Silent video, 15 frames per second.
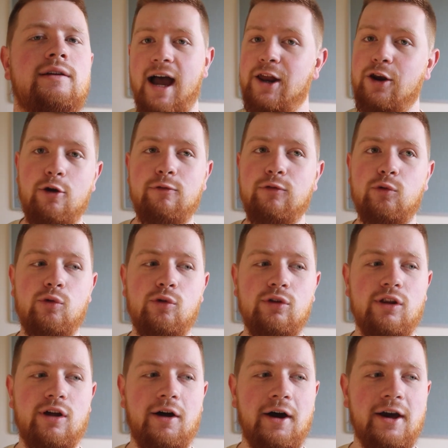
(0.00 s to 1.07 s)
And
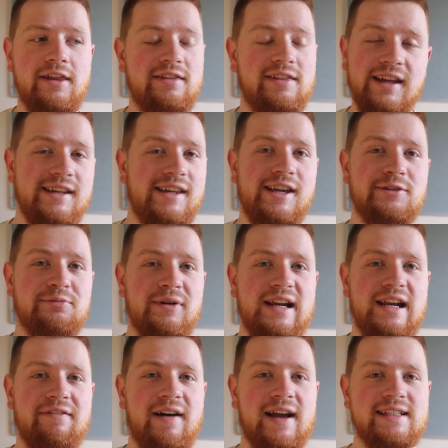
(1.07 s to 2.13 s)
overall, I think he's
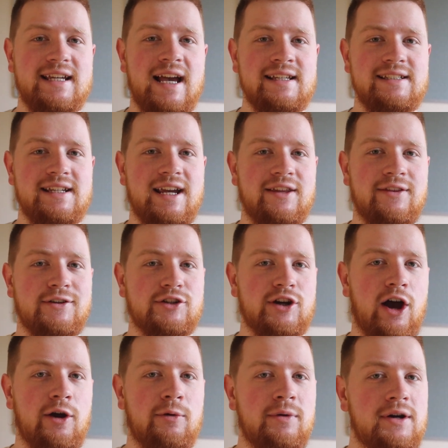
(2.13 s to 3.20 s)
really fantastic in the
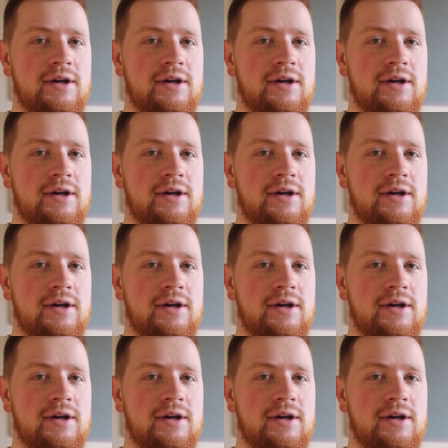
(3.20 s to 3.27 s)
show.